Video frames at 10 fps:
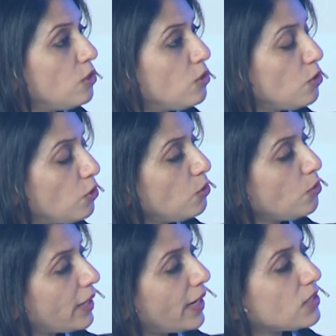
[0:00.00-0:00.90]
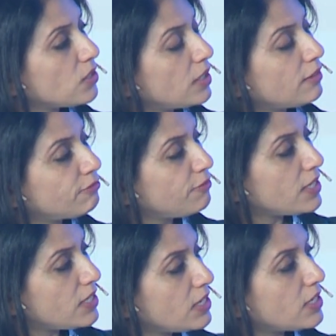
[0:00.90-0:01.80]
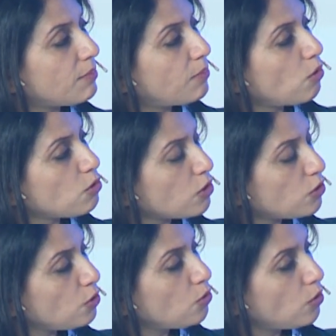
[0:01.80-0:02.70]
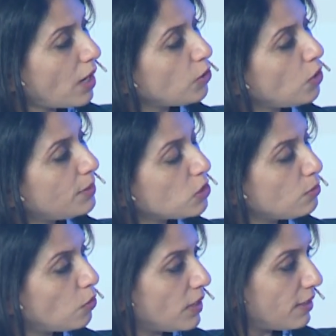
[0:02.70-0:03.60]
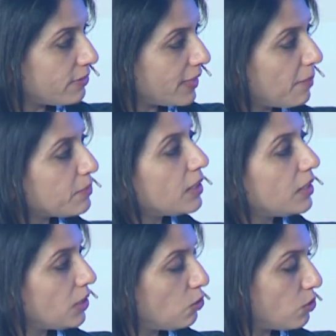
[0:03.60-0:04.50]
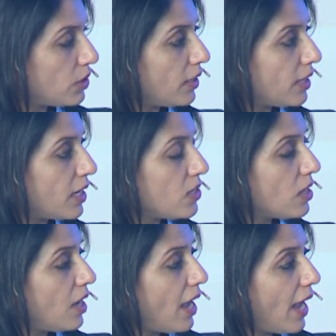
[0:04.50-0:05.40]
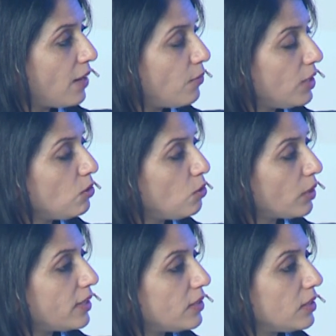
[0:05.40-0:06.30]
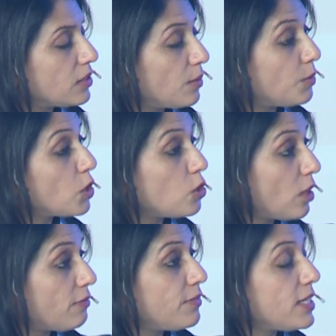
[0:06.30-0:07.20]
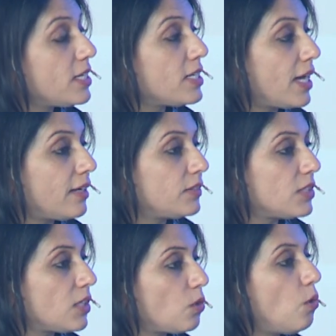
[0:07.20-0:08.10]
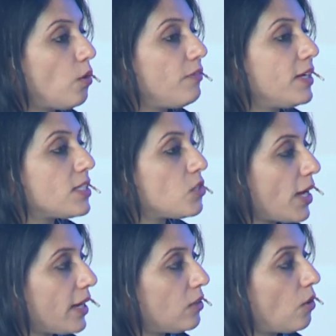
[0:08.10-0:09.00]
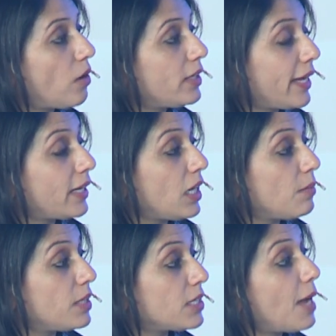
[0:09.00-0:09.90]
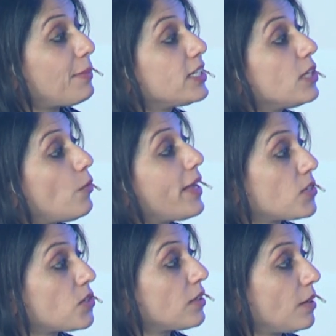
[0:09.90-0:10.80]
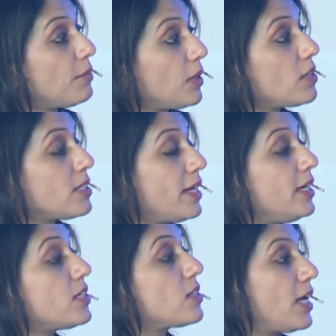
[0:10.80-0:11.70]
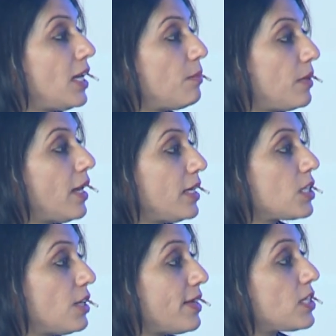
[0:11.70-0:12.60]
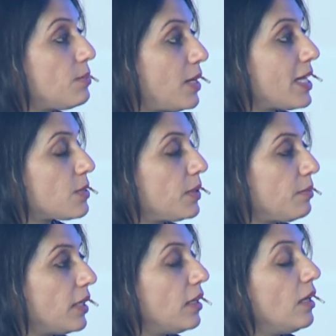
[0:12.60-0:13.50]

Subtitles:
Do you get enough VC support, or are you able to move enough capital in those areas? And when you look at these, because a lot of VCs have this, that, oh, if it is tech or tech enabled, I might invest because then it is scalable, it's investable as per me.